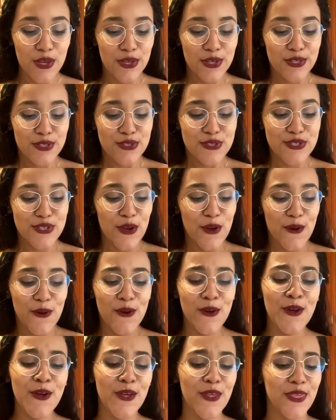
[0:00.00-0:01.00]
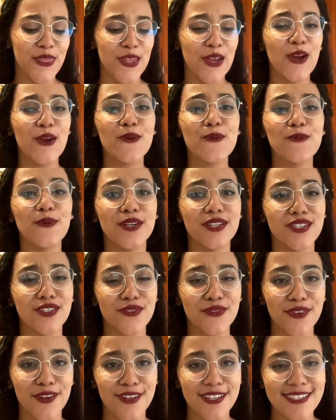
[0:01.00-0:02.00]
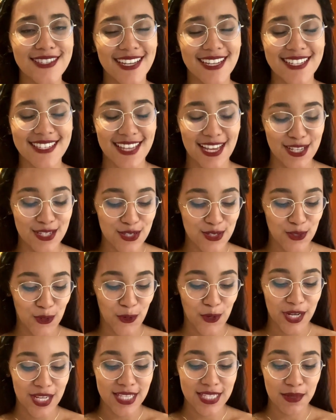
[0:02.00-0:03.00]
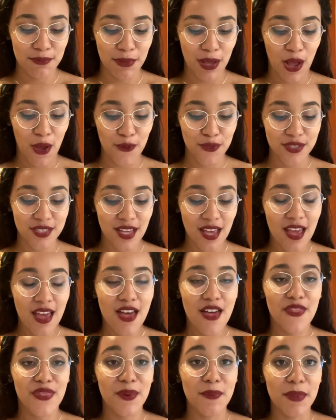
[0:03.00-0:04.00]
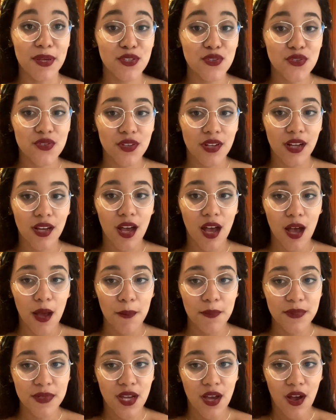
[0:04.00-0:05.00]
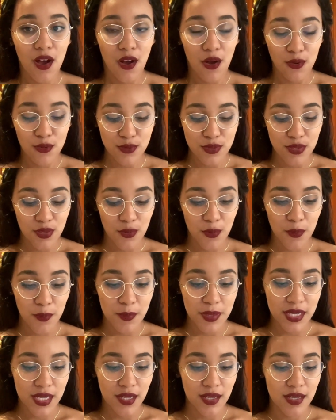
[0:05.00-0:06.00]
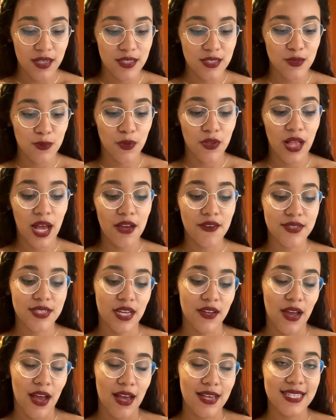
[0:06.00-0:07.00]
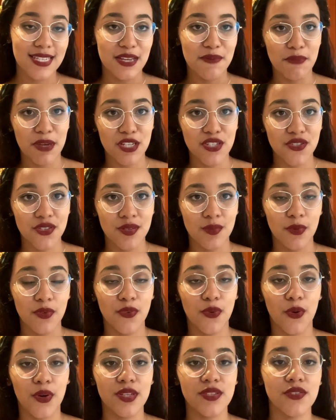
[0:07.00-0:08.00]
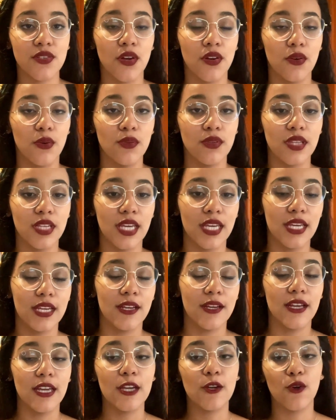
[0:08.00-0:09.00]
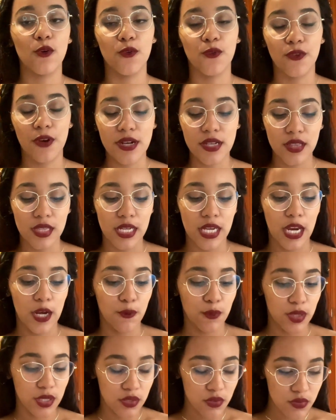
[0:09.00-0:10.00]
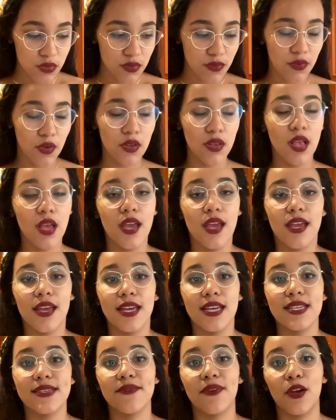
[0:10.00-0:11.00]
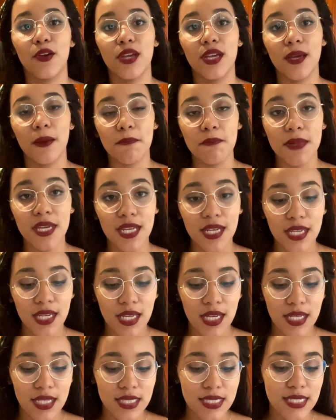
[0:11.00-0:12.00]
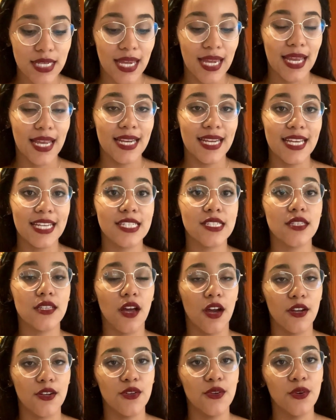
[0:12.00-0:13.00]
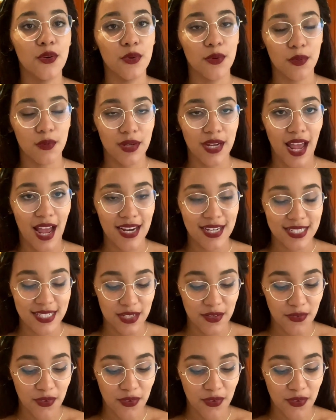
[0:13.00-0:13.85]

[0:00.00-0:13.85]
So there are wonderful success stories about the menstrual cup, also because, well, as I mentioned before, it's not only eco-friendly and reusable, it's very convenient and it's not reactive.